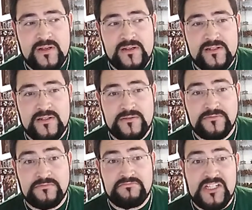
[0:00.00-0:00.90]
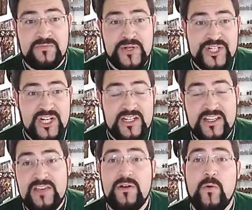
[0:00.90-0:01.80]
um, special
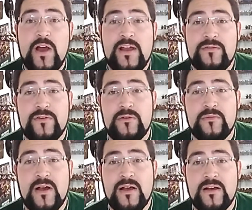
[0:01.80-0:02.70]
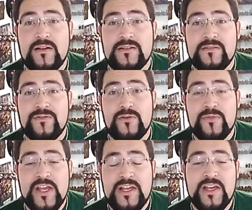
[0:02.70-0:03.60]
giveaway from uh,
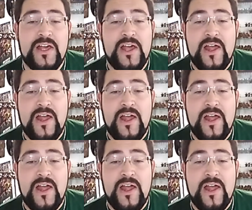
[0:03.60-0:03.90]
from Nick.